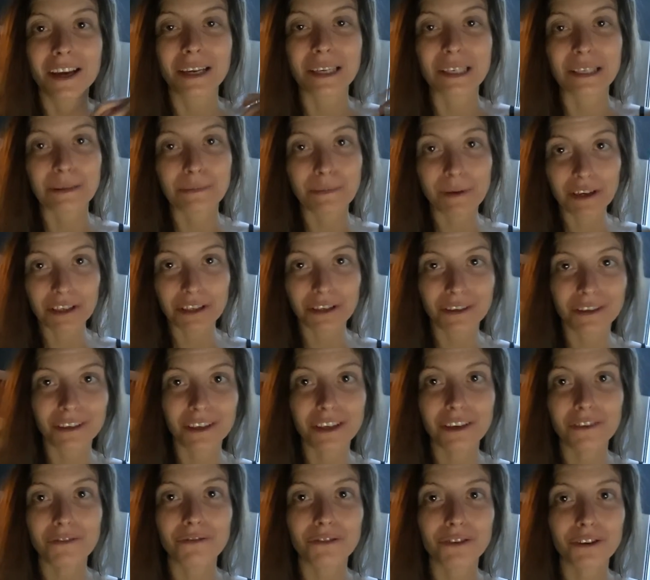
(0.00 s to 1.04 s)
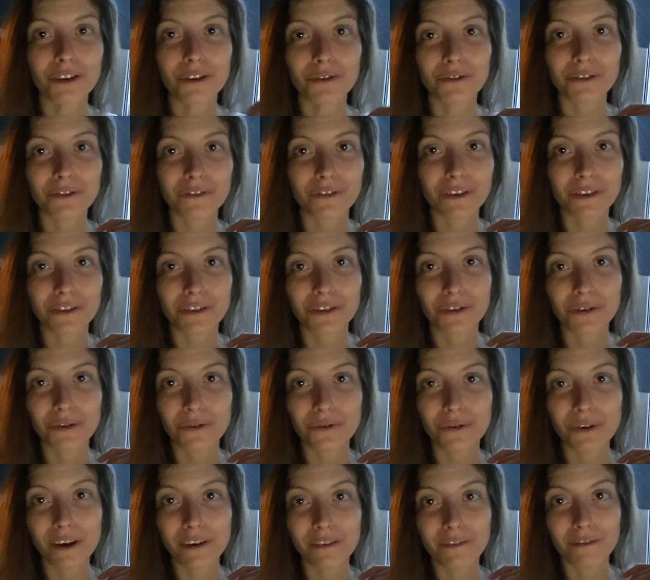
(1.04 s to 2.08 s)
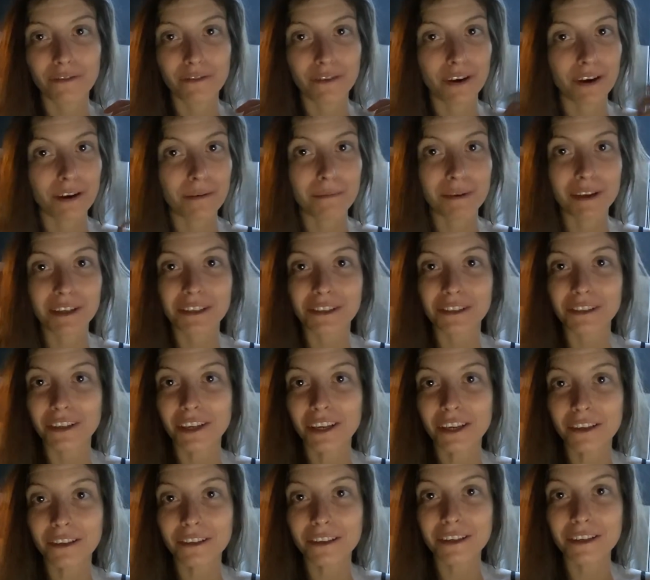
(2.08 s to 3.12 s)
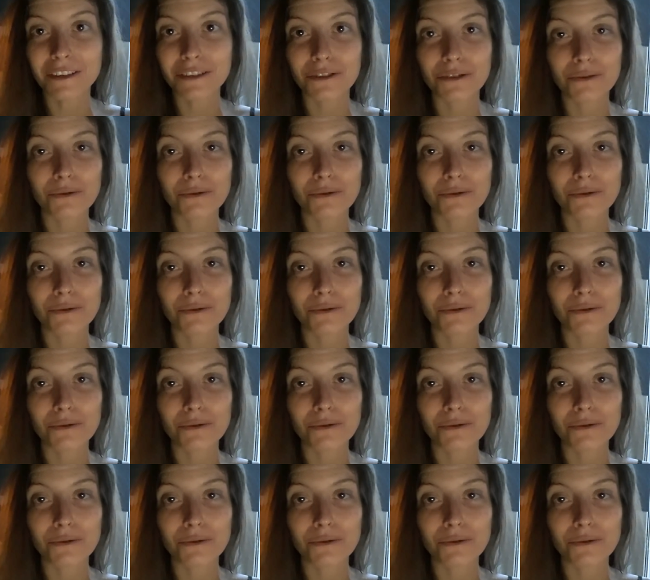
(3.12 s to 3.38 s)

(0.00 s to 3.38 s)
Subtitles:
especially for those of us who have mental illness,